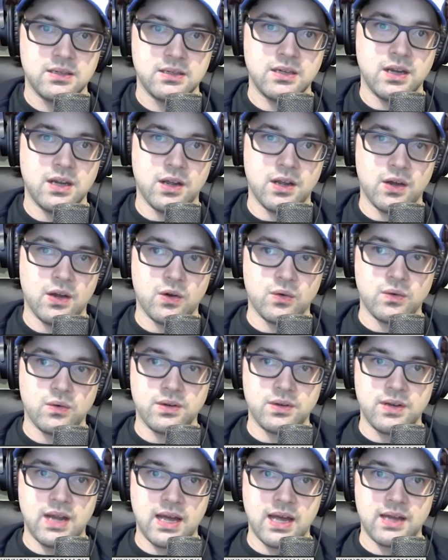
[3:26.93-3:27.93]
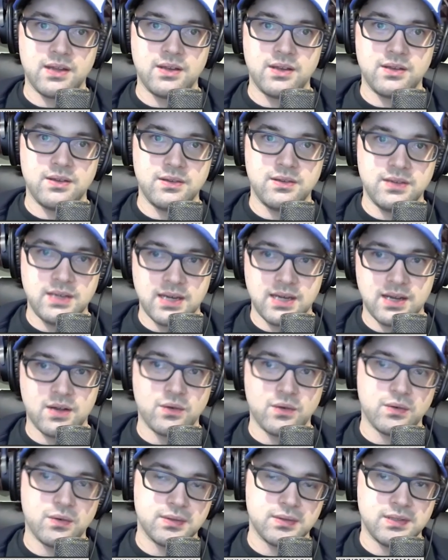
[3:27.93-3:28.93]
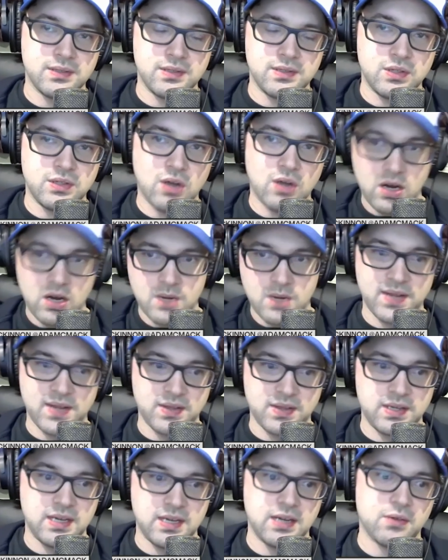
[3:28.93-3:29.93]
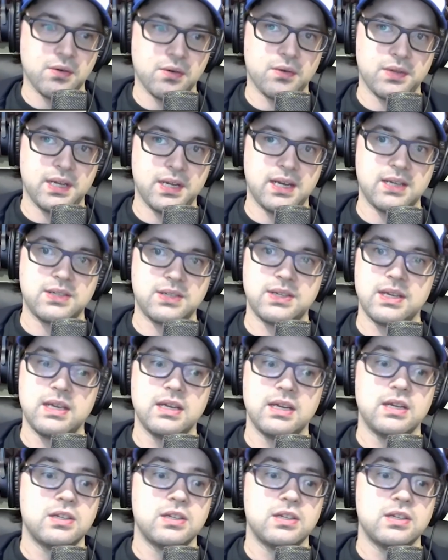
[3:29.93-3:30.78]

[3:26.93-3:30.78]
you know, uh, you know, talk about the Negro leagues,